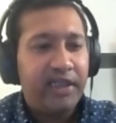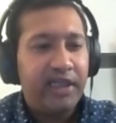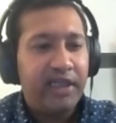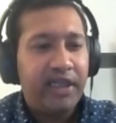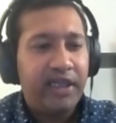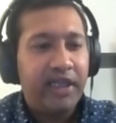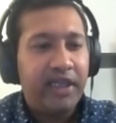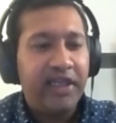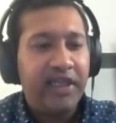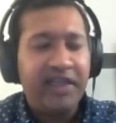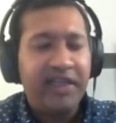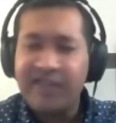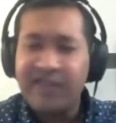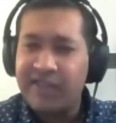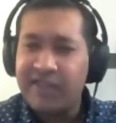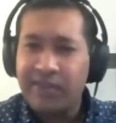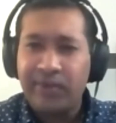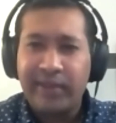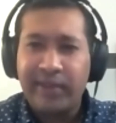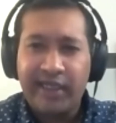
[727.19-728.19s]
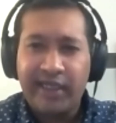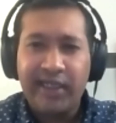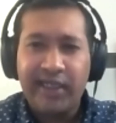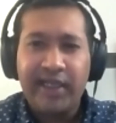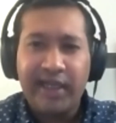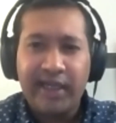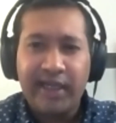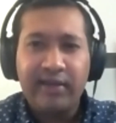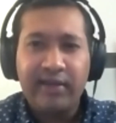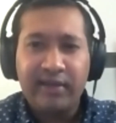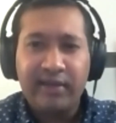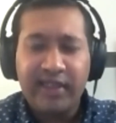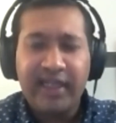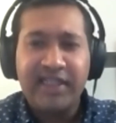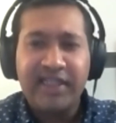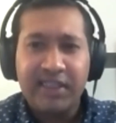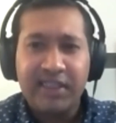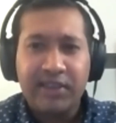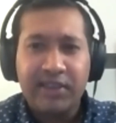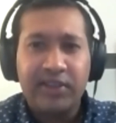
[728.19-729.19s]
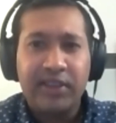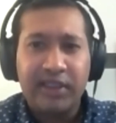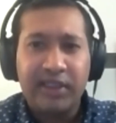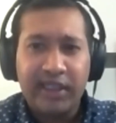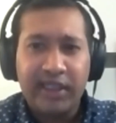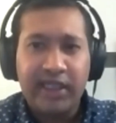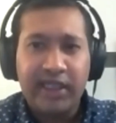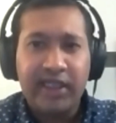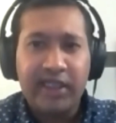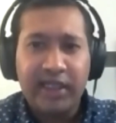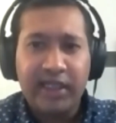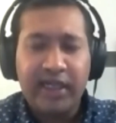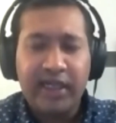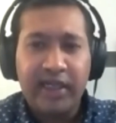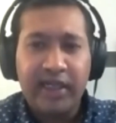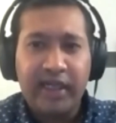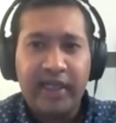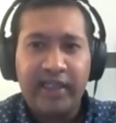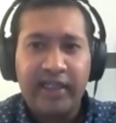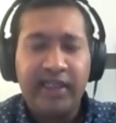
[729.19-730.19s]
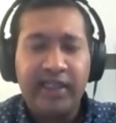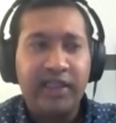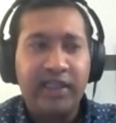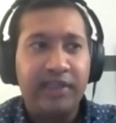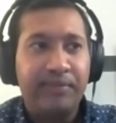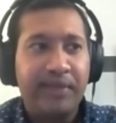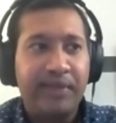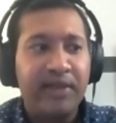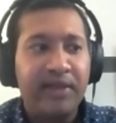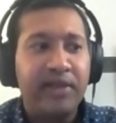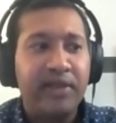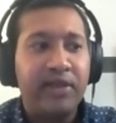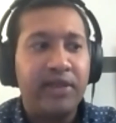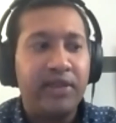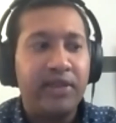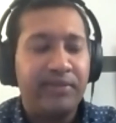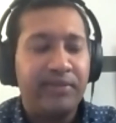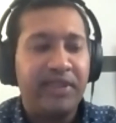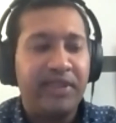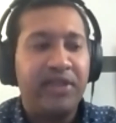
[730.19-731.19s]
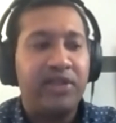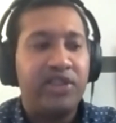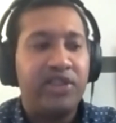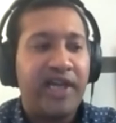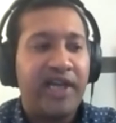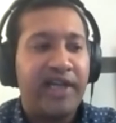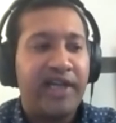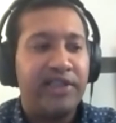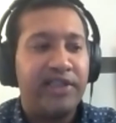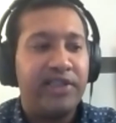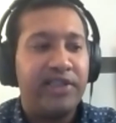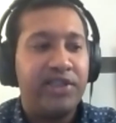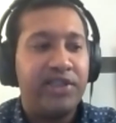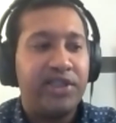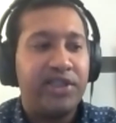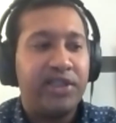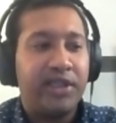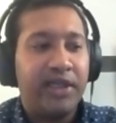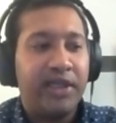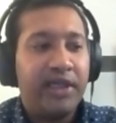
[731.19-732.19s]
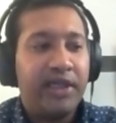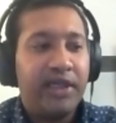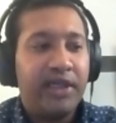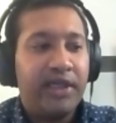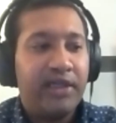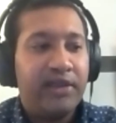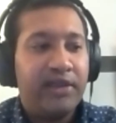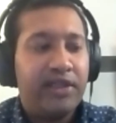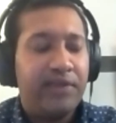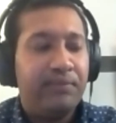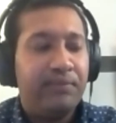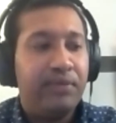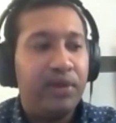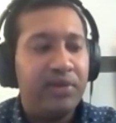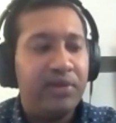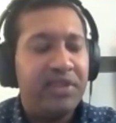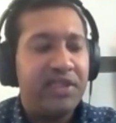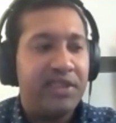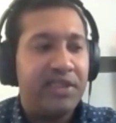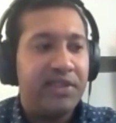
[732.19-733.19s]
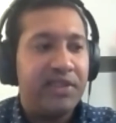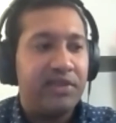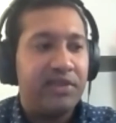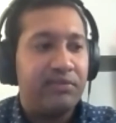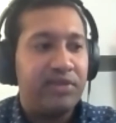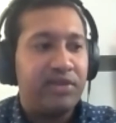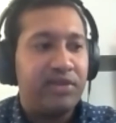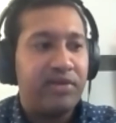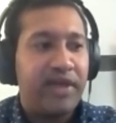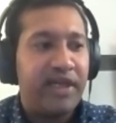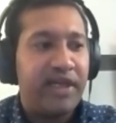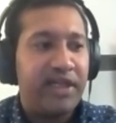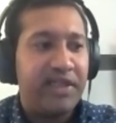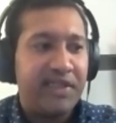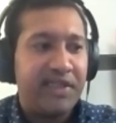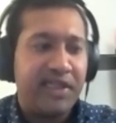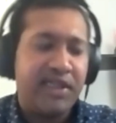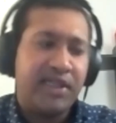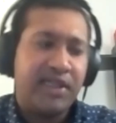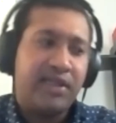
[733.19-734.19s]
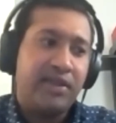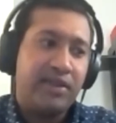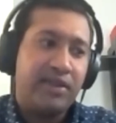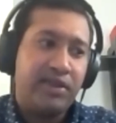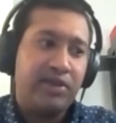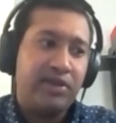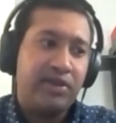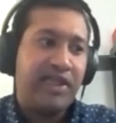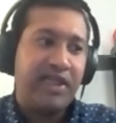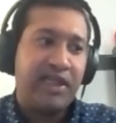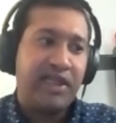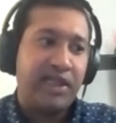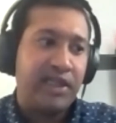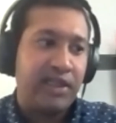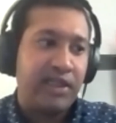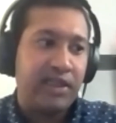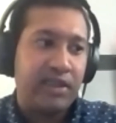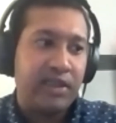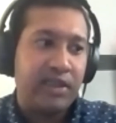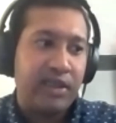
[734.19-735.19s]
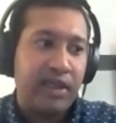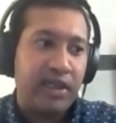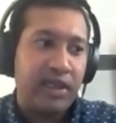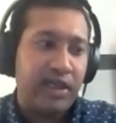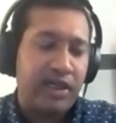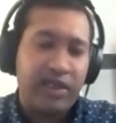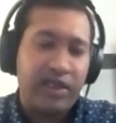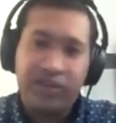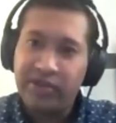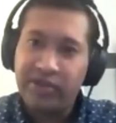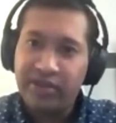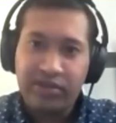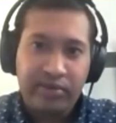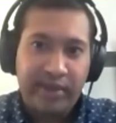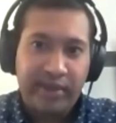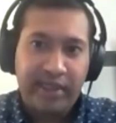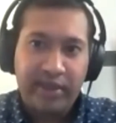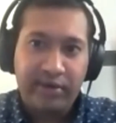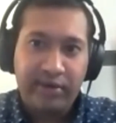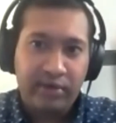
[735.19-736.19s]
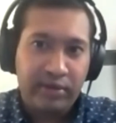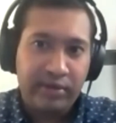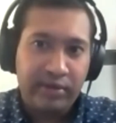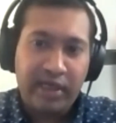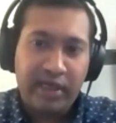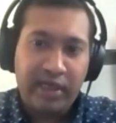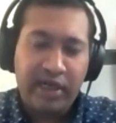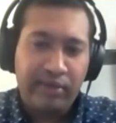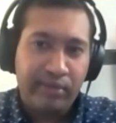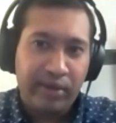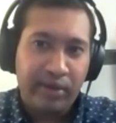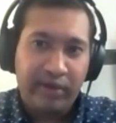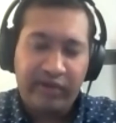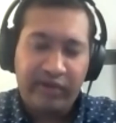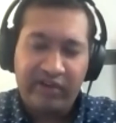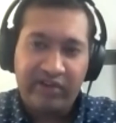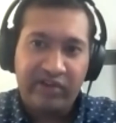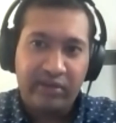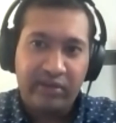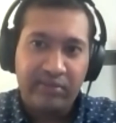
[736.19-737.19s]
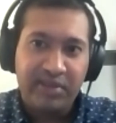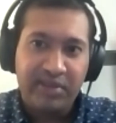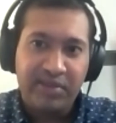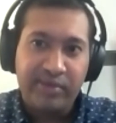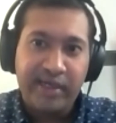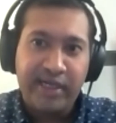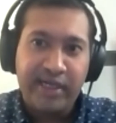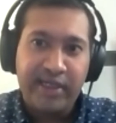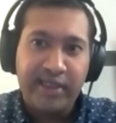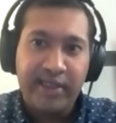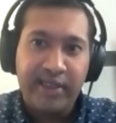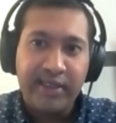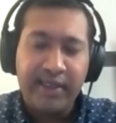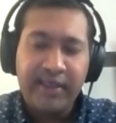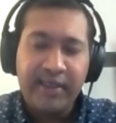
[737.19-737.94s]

it isn't too late yet. And that's the good thing. I think the bigger challenge to both systems, right, is like you're taking a 120-year-old automotive system as well,